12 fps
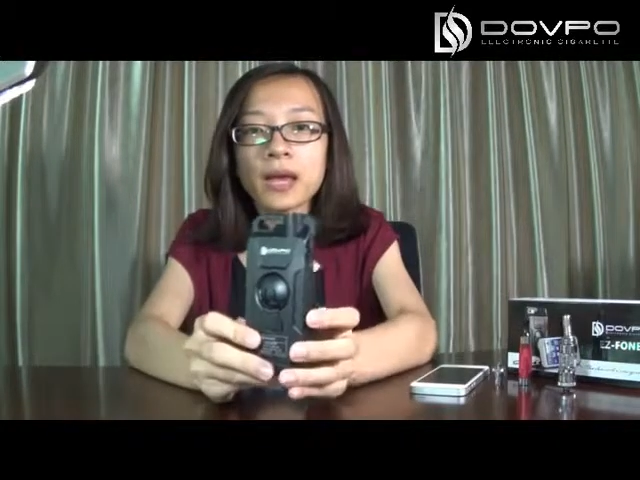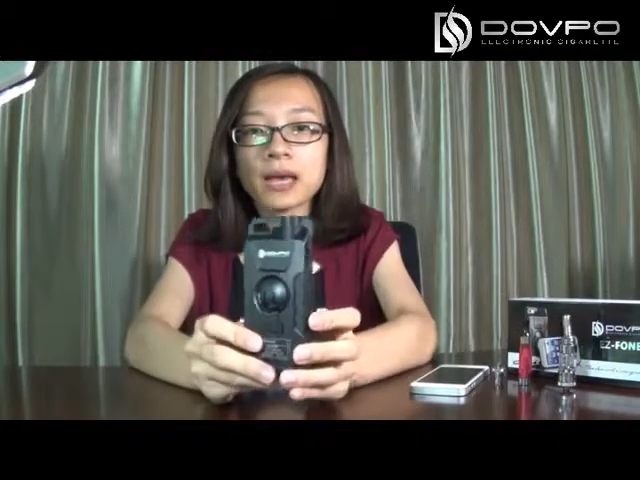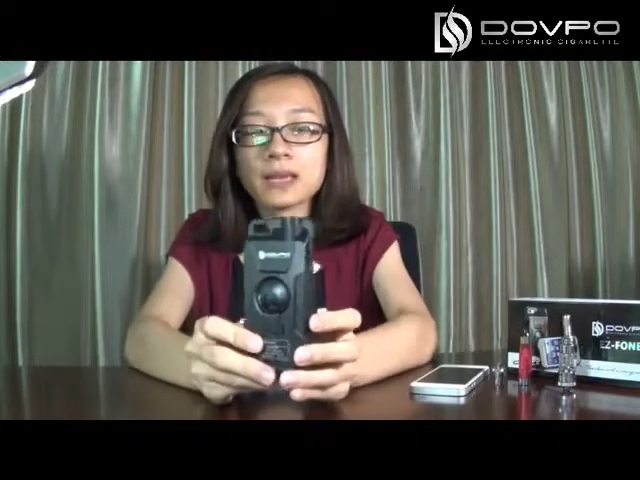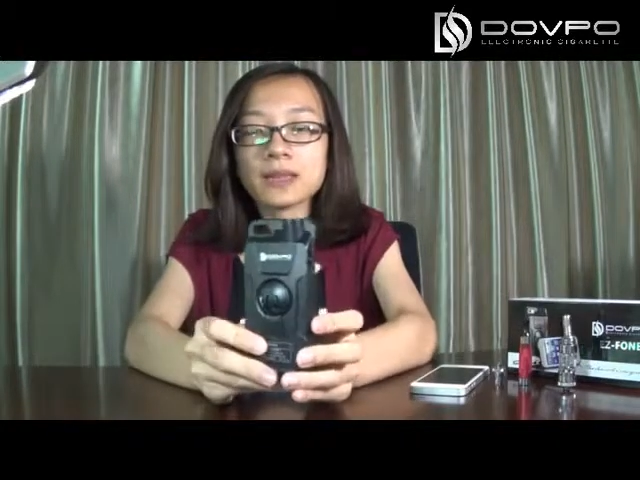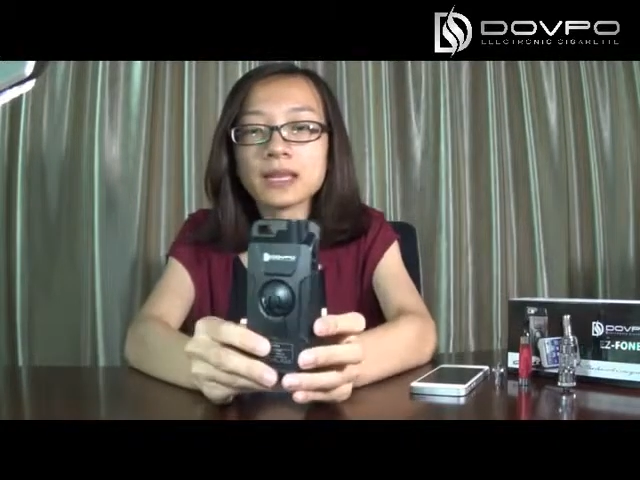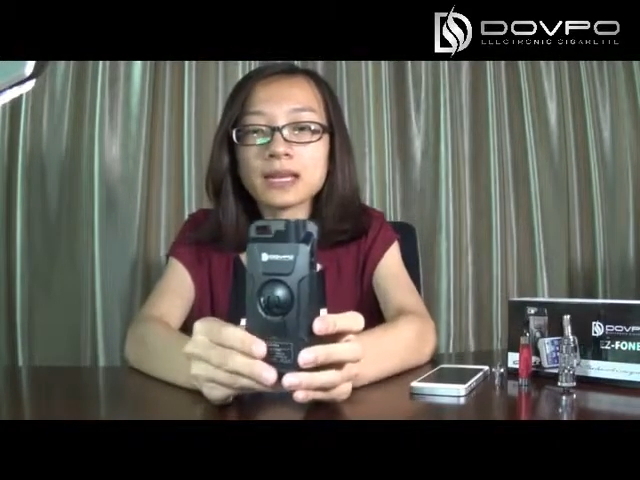
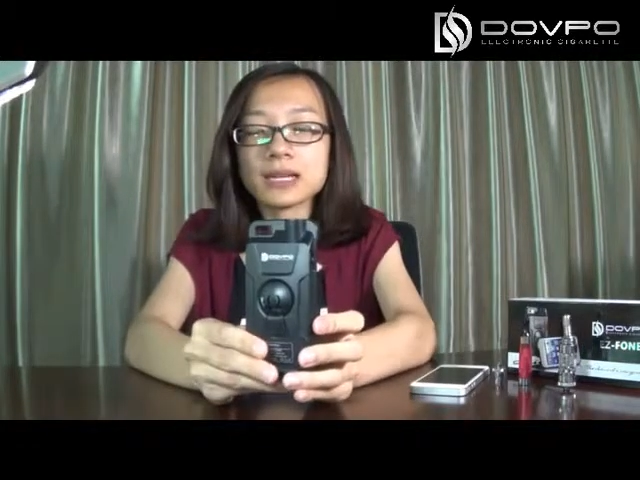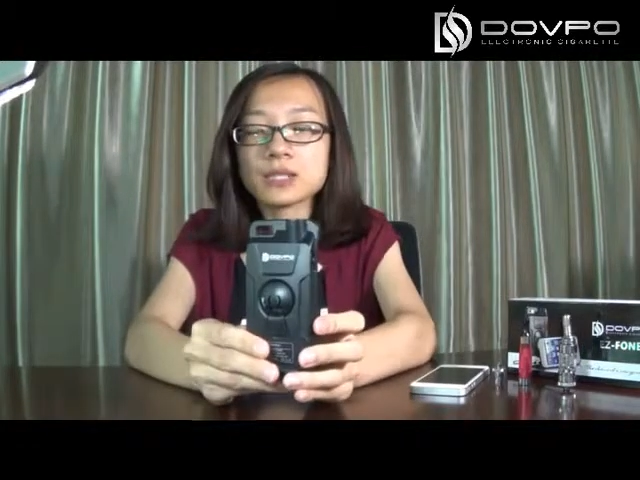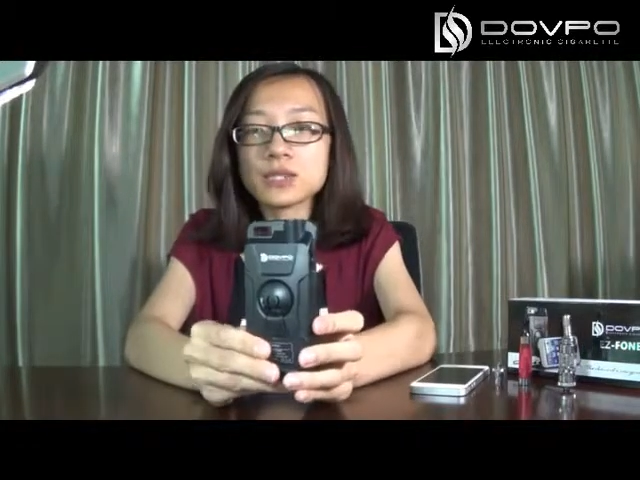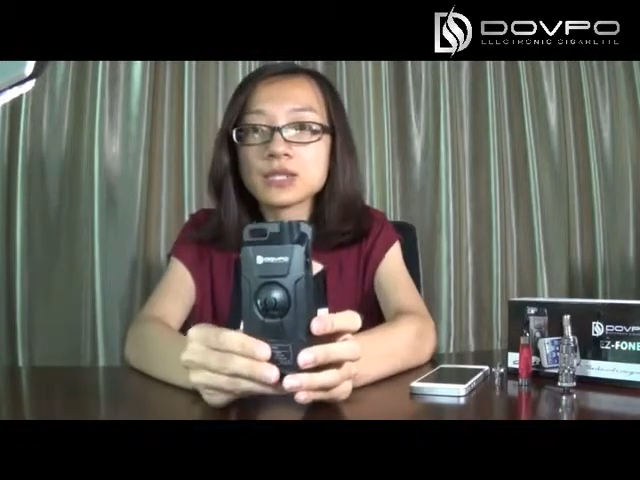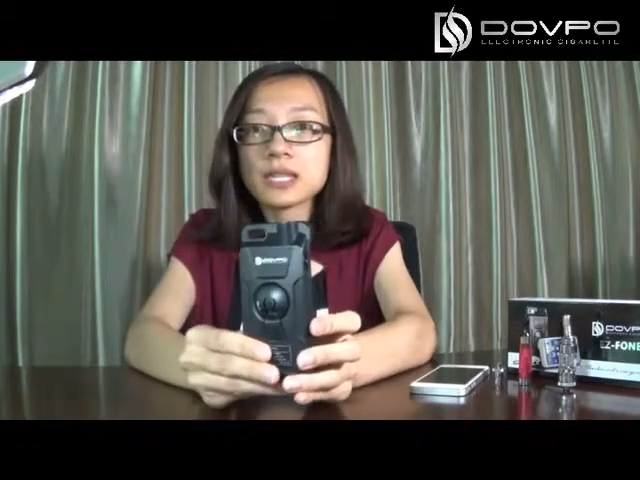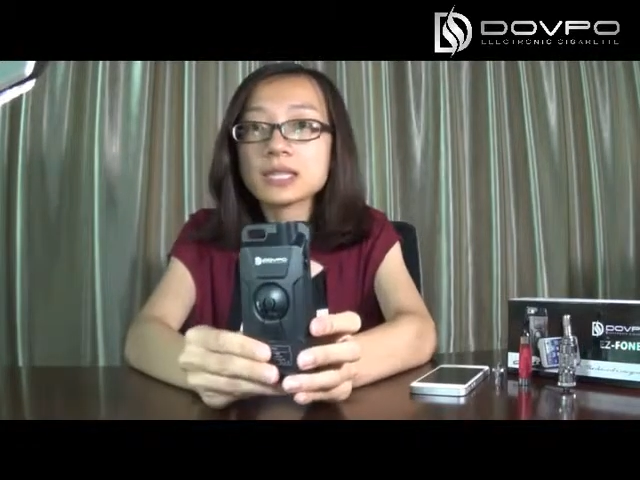uh, the
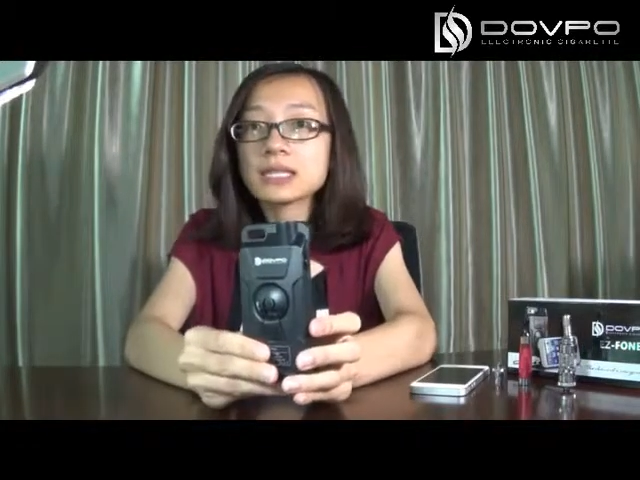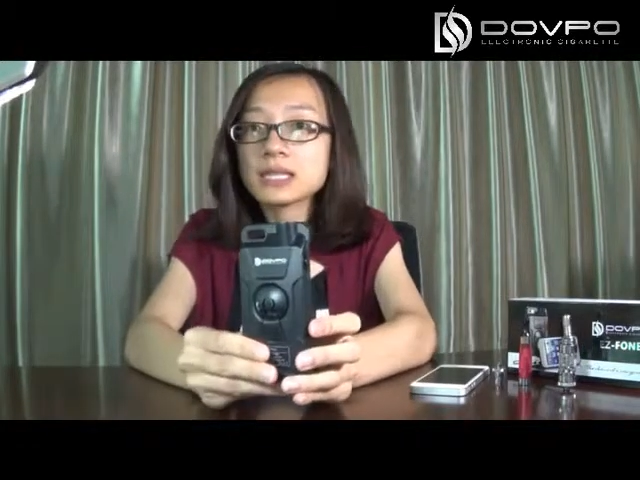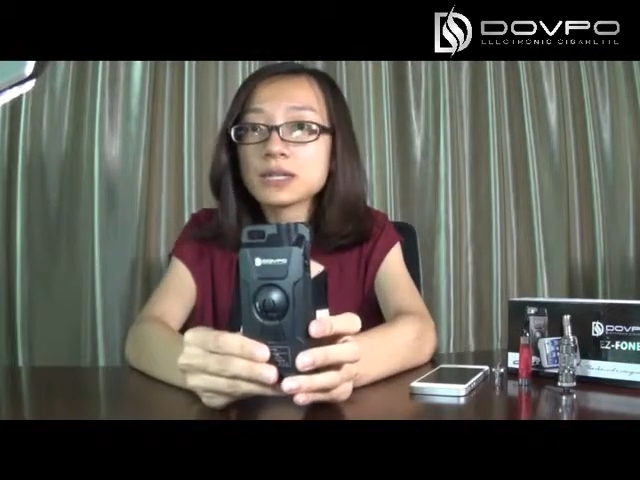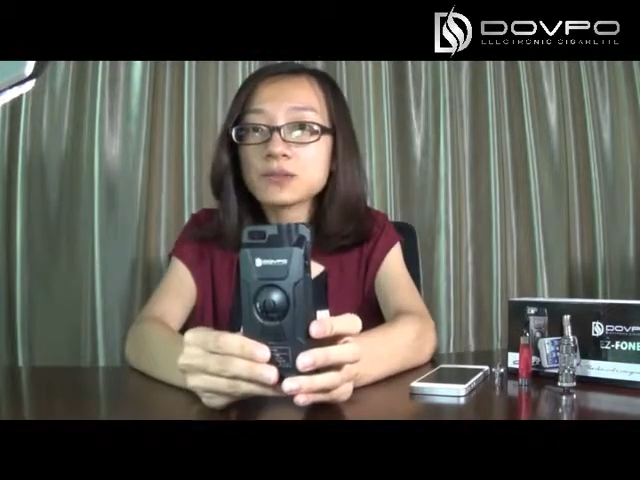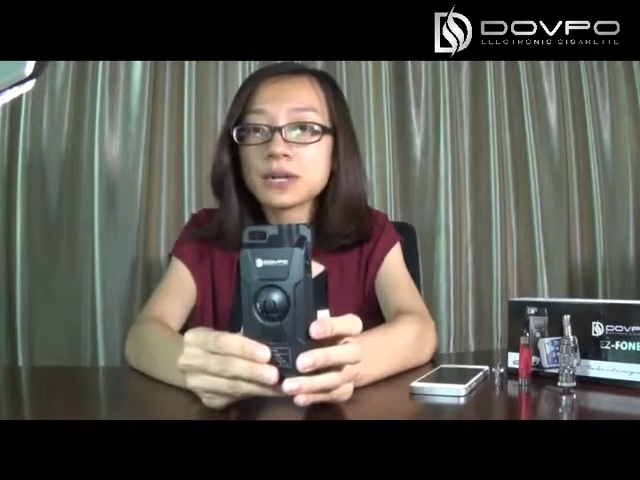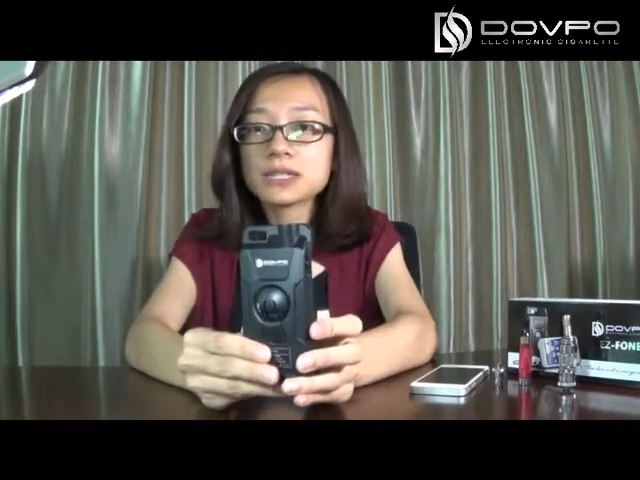electronic
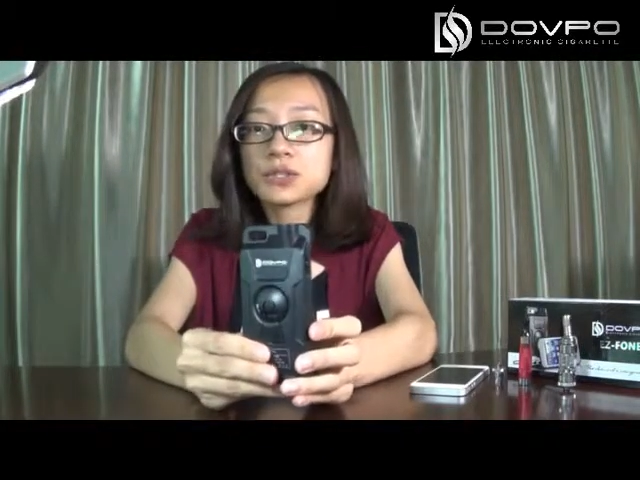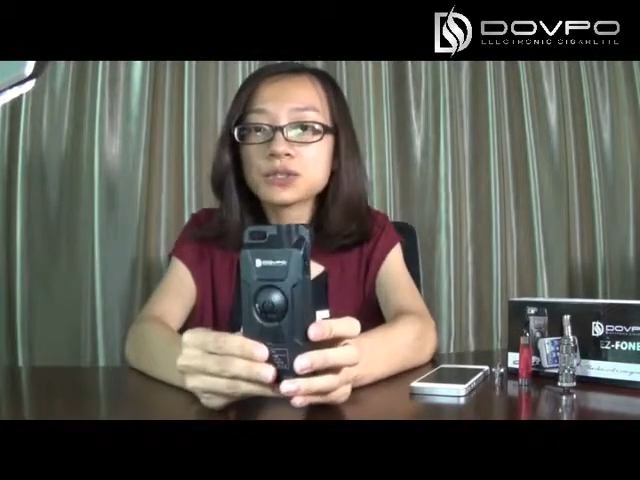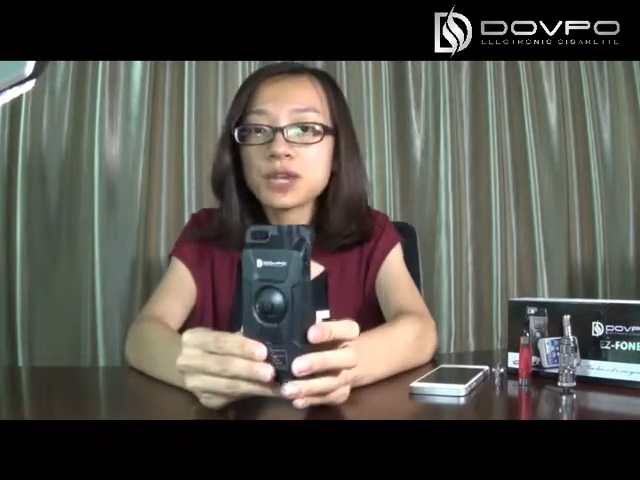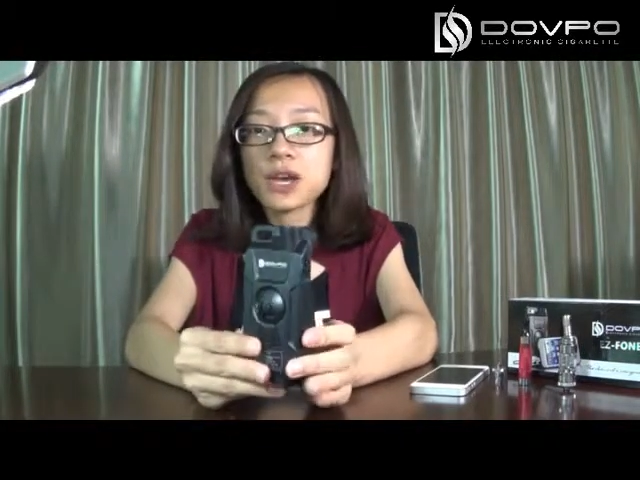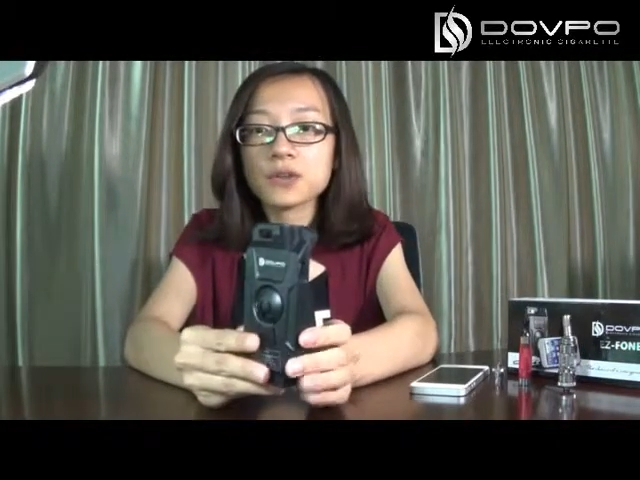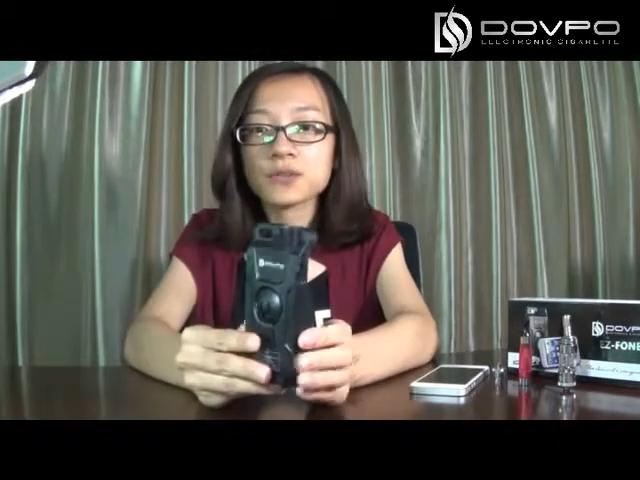cigarette
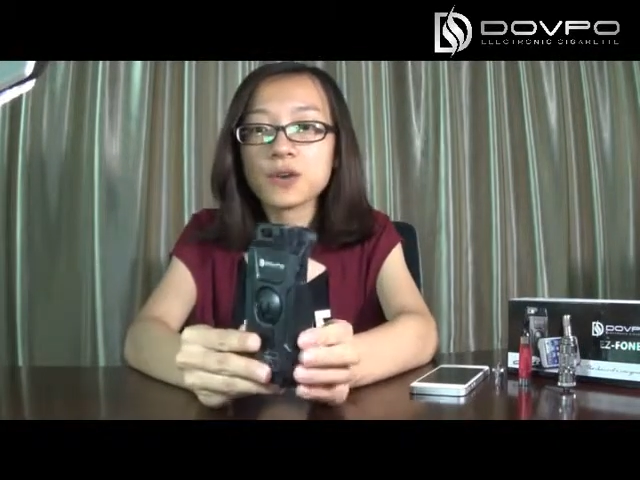shell